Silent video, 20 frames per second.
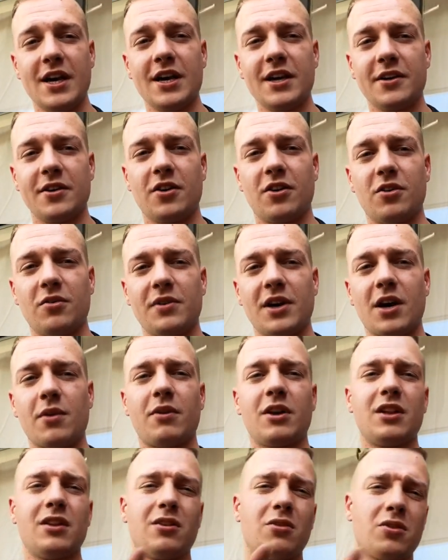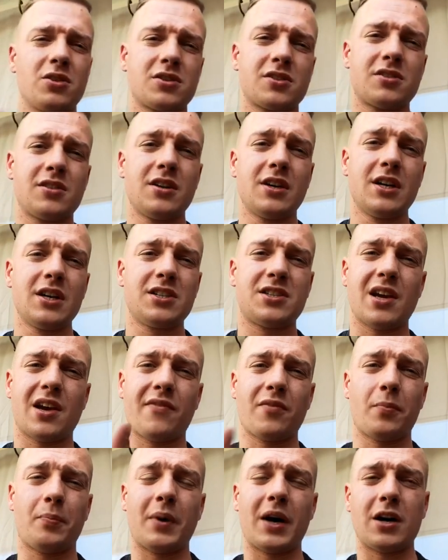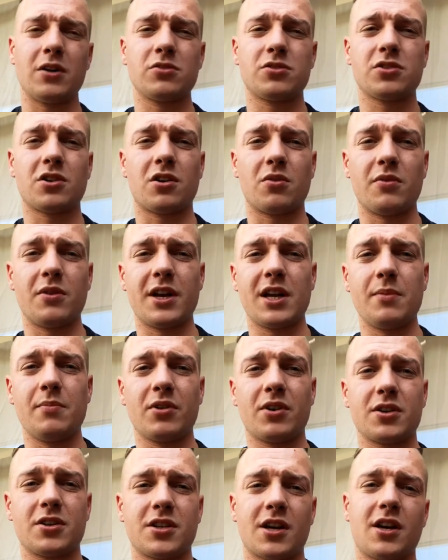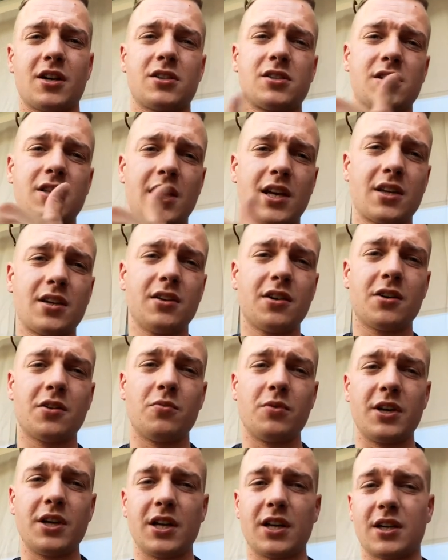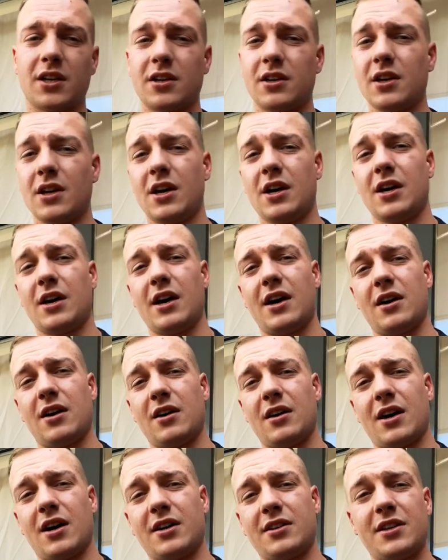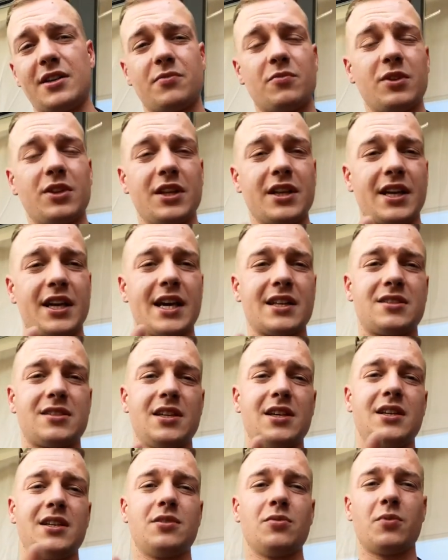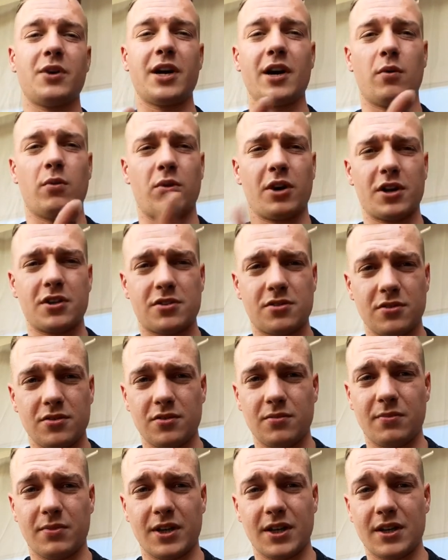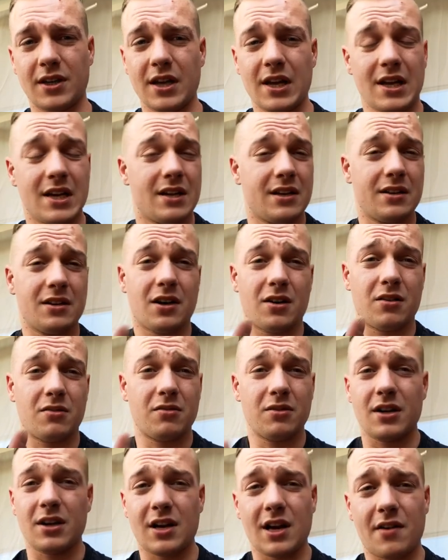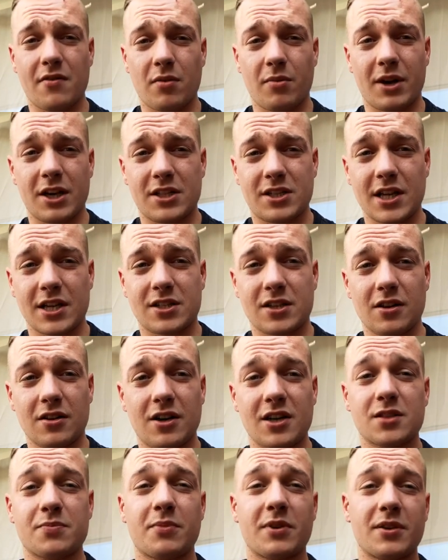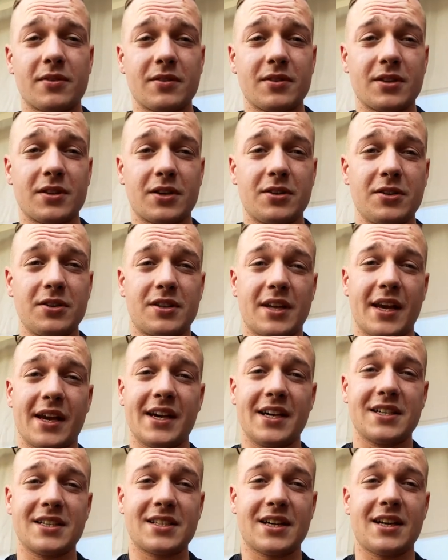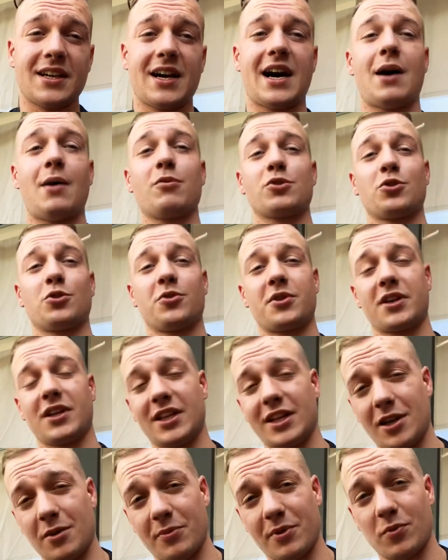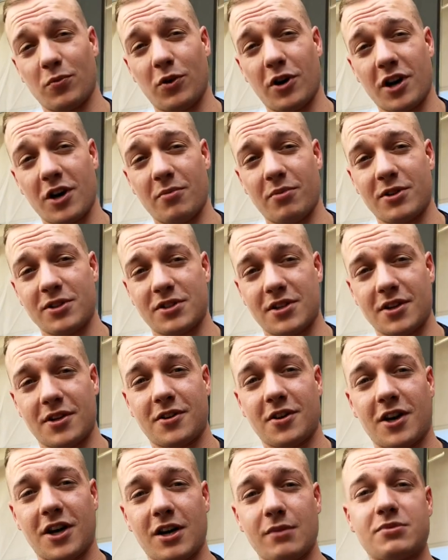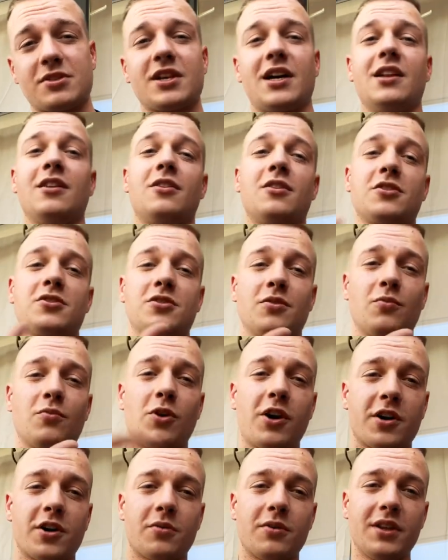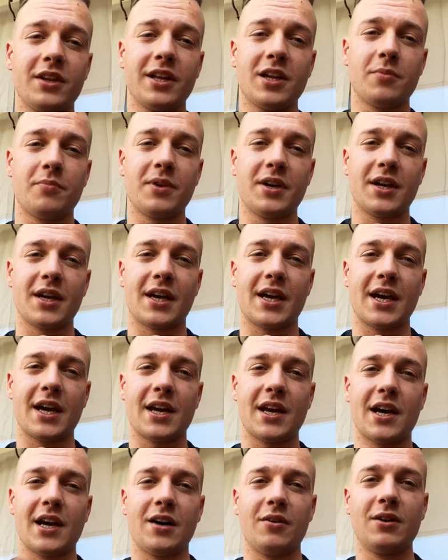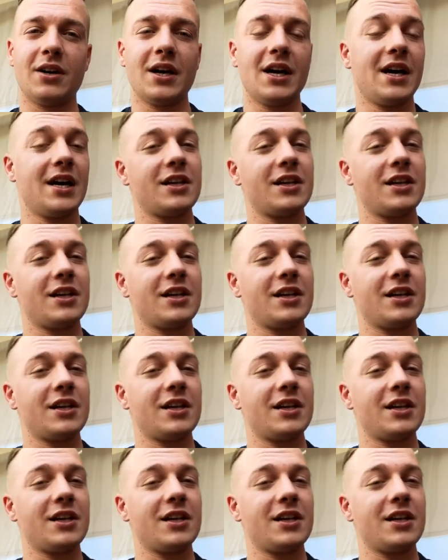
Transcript: You know, now I lost 7 pounds already because I got sick the other week. I didn't really get to eat the way I wanted to, but you know, everybody takes a loss. But the good thing is I was holding a little bit of water because of the carbs. I lost the water a little bit again now.